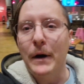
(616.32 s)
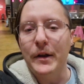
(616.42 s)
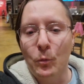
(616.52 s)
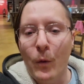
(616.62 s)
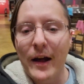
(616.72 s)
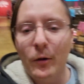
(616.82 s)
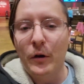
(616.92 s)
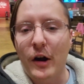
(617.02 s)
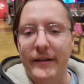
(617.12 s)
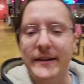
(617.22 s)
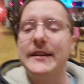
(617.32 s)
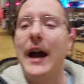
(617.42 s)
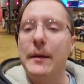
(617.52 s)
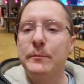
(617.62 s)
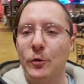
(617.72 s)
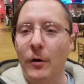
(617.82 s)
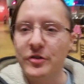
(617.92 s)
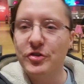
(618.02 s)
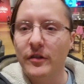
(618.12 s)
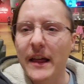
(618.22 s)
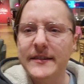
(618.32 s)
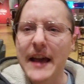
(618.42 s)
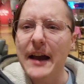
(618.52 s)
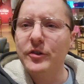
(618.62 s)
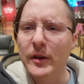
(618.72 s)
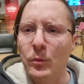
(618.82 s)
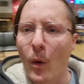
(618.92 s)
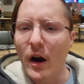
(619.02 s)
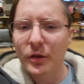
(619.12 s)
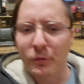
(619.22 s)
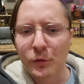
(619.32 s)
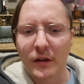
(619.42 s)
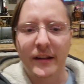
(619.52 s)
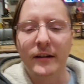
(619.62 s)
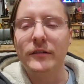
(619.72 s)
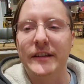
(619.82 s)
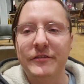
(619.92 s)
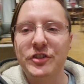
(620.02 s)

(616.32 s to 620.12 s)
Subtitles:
But while we're on a time crunch, let's actually walk through the little gift